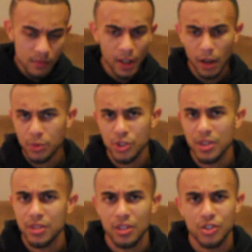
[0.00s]
and I'm sure
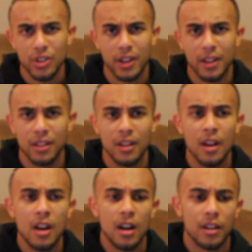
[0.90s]
he's going to try to get
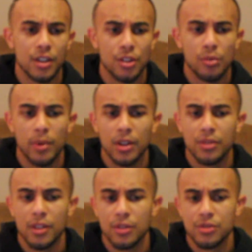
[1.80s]
another
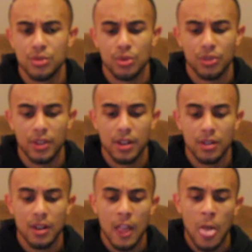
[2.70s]
belt sooner or later.
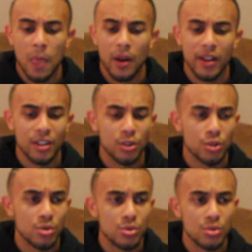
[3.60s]
Now, I don't know
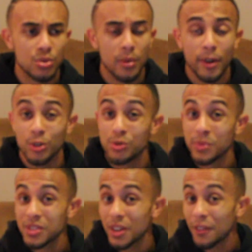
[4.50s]
who Kamaru
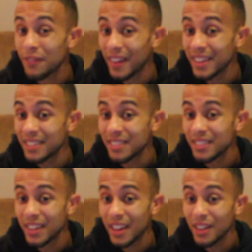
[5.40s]
Usman's going to fight
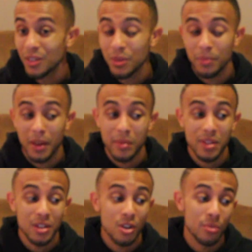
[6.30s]
now.
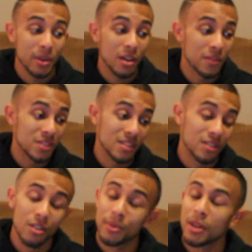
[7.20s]
Maybe Colby Covington.
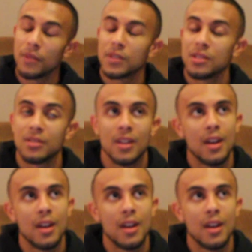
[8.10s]
Colby Covington